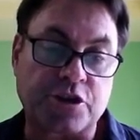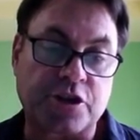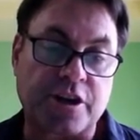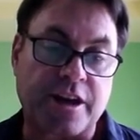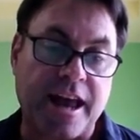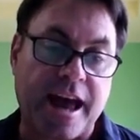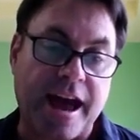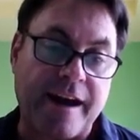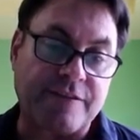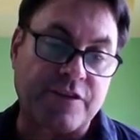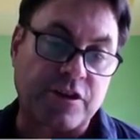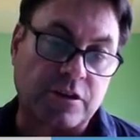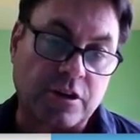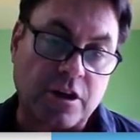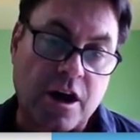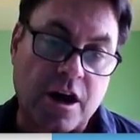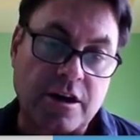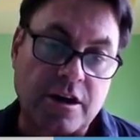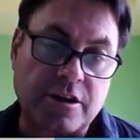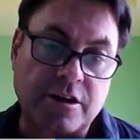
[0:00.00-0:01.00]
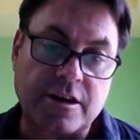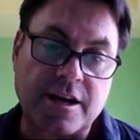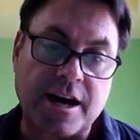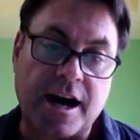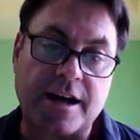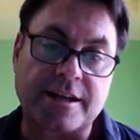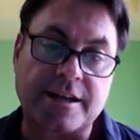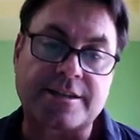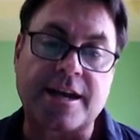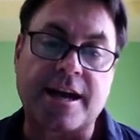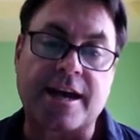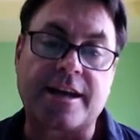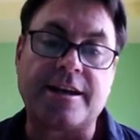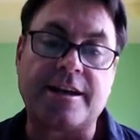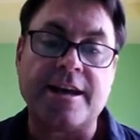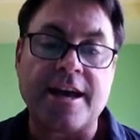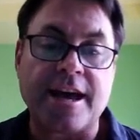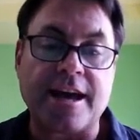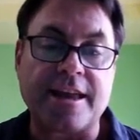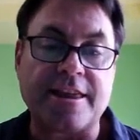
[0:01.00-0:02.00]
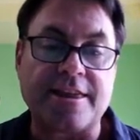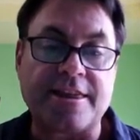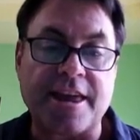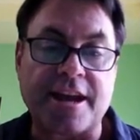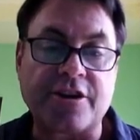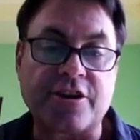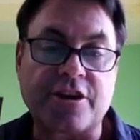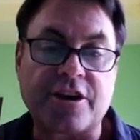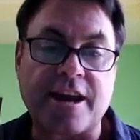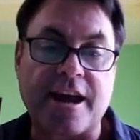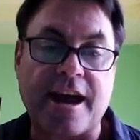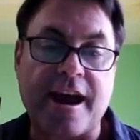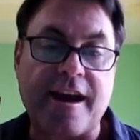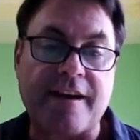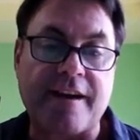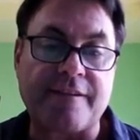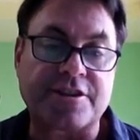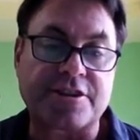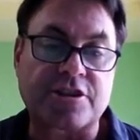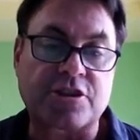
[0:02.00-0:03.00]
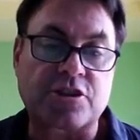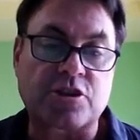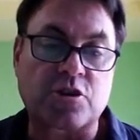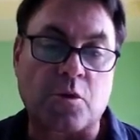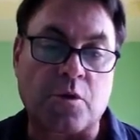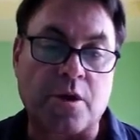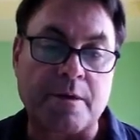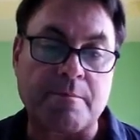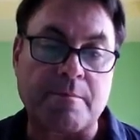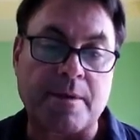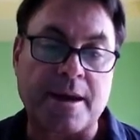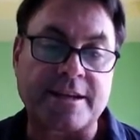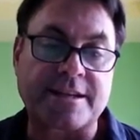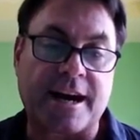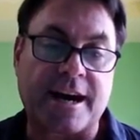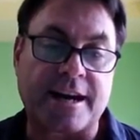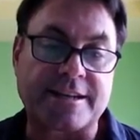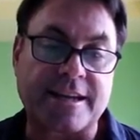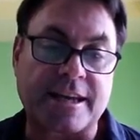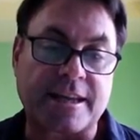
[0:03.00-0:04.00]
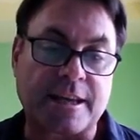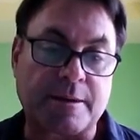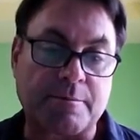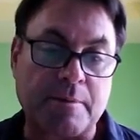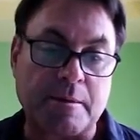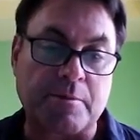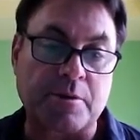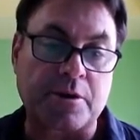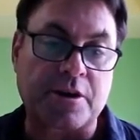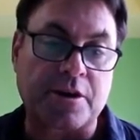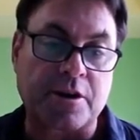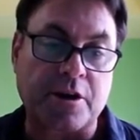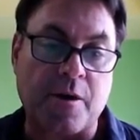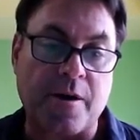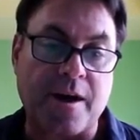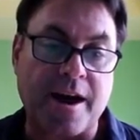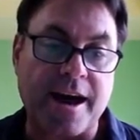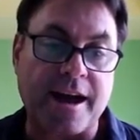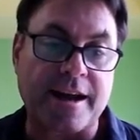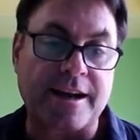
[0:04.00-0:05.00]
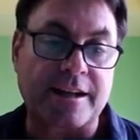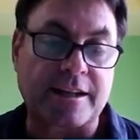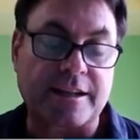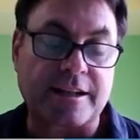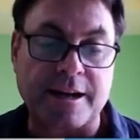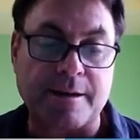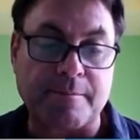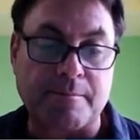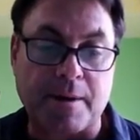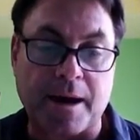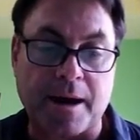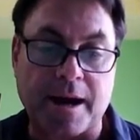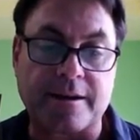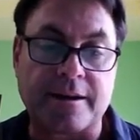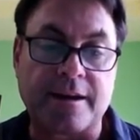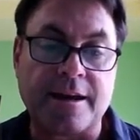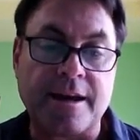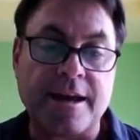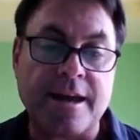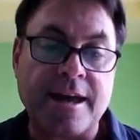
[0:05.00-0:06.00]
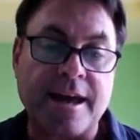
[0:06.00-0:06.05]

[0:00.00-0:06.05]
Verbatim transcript: You're going to have your longer content, and then you're going to have this story based content that people can go ahead and click a button